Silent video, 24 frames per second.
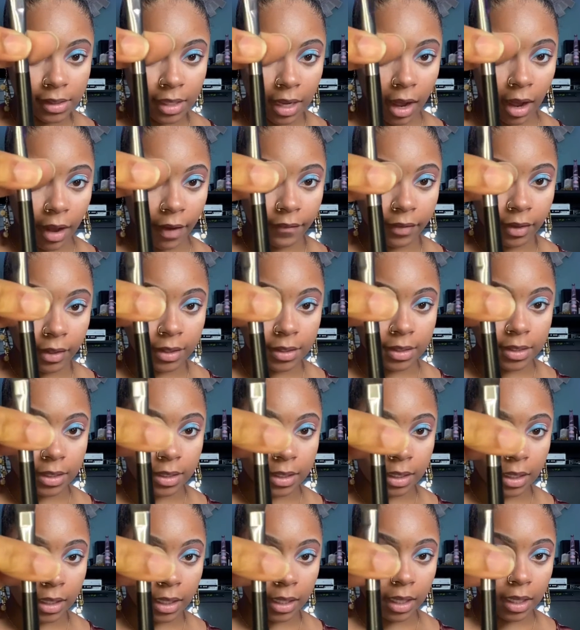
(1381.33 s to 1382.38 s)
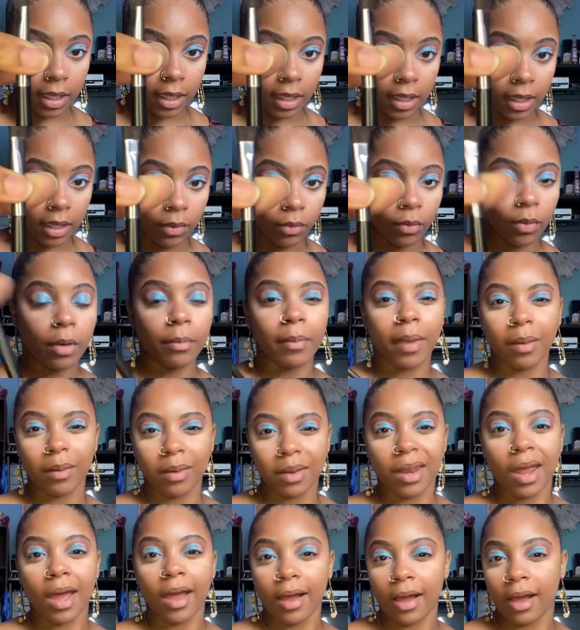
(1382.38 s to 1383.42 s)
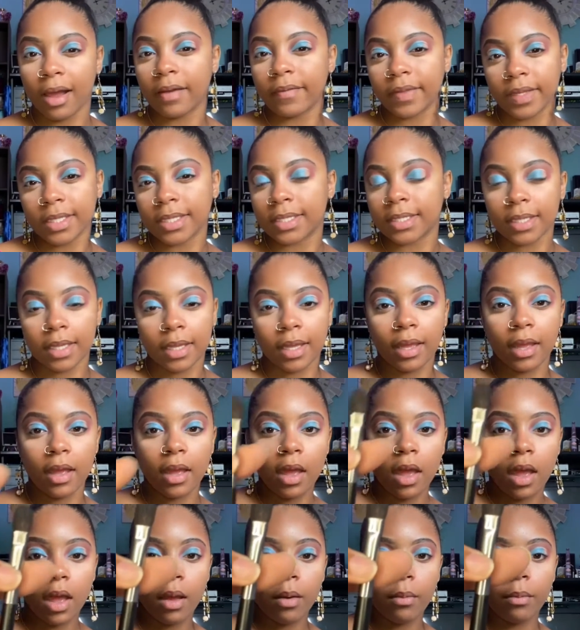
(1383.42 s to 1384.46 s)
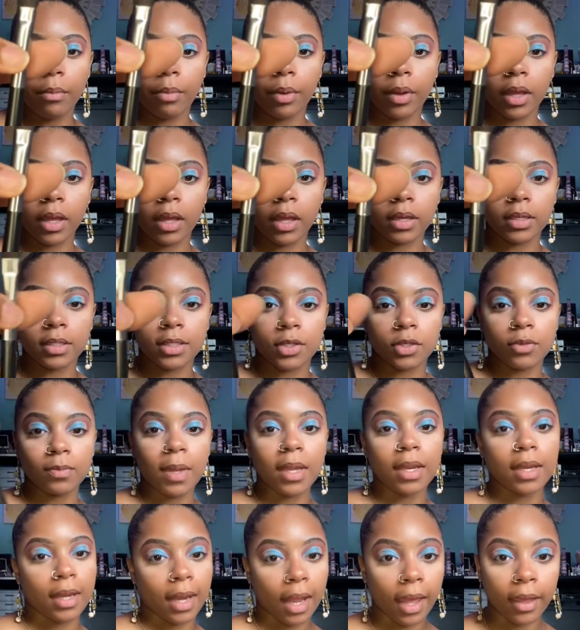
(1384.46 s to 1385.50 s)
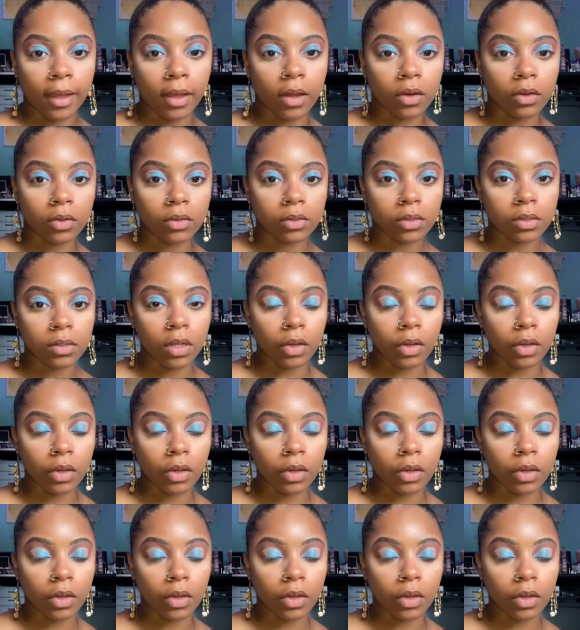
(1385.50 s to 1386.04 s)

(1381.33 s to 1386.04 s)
obviously. Well, maybe not obviously, but excuse my nails.